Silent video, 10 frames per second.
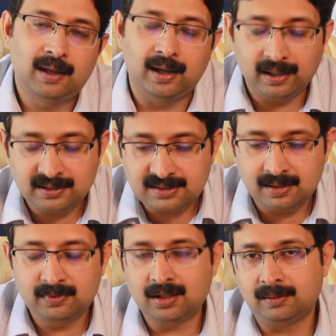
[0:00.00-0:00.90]
And at the
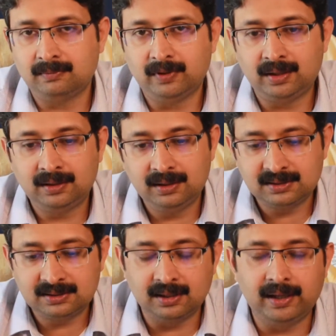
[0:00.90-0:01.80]
same time, when he
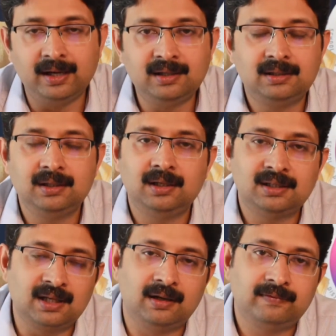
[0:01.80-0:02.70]
is an entity in
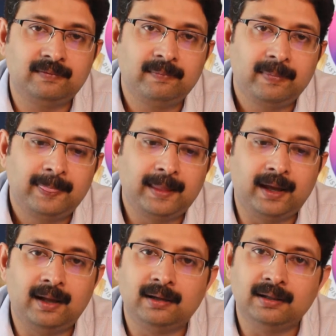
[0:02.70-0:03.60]
itself
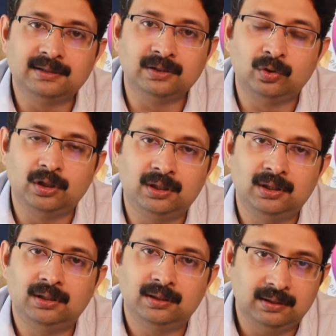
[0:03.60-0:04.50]
and he is a
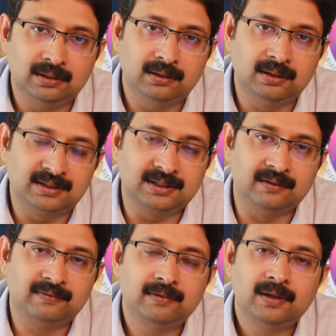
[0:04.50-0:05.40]
unity in
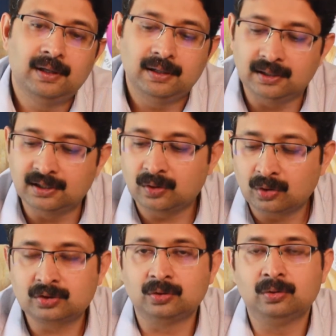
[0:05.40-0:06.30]
itself, he is
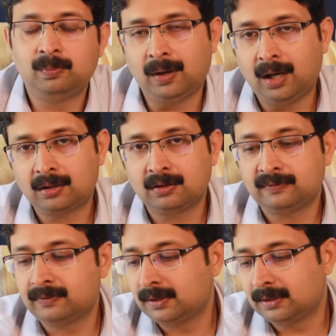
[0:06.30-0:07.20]
also part of
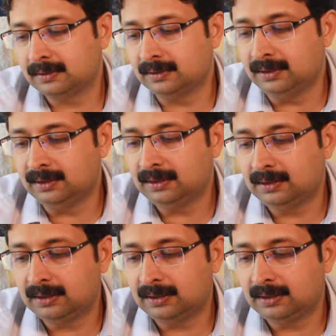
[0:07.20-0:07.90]
the